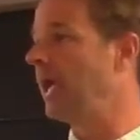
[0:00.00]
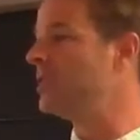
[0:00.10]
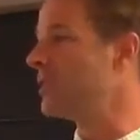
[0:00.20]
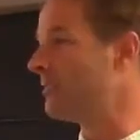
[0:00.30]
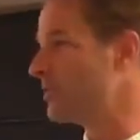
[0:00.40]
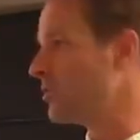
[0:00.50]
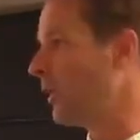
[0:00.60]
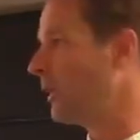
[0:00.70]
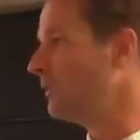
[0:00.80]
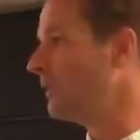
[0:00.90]
and chapter
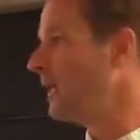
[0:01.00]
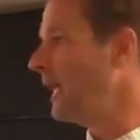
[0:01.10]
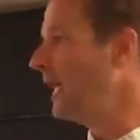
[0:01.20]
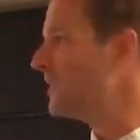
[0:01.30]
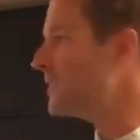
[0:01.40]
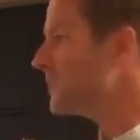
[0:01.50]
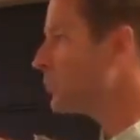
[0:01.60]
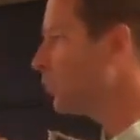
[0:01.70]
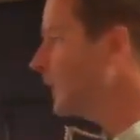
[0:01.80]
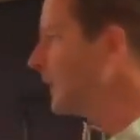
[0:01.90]
12. It's
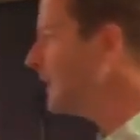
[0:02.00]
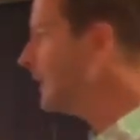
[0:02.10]
this really